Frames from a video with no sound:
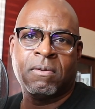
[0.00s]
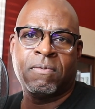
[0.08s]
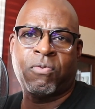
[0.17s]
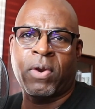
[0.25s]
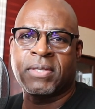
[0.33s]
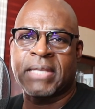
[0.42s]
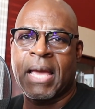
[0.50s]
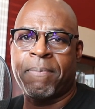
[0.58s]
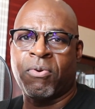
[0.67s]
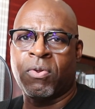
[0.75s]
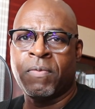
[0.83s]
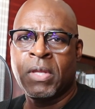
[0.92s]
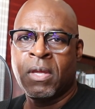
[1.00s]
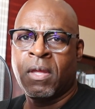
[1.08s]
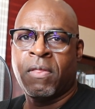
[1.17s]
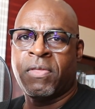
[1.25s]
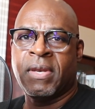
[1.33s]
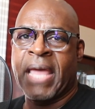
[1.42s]
For example,
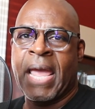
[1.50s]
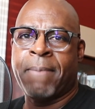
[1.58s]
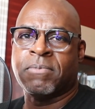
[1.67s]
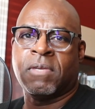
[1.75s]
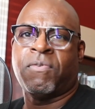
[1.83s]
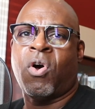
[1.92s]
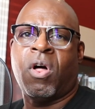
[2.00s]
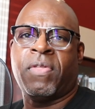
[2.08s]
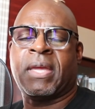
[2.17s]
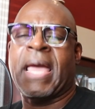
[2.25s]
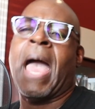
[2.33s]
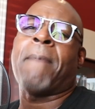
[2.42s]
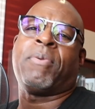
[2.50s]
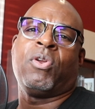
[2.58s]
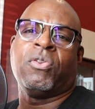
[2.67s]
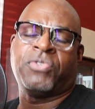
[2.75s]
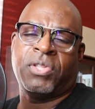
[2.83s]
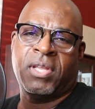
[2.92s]
the names of all the
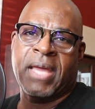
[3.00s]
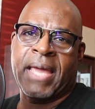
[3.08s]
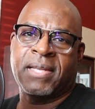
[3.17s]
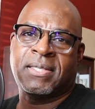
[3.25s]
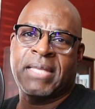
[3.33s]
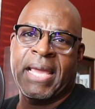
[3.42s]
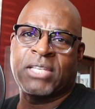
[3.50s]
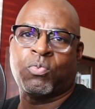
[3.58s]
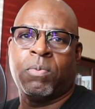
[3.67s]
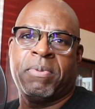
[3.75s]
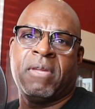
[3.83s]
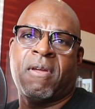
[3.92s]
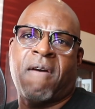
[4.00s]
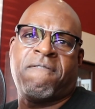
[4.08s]
capitals in the United States would be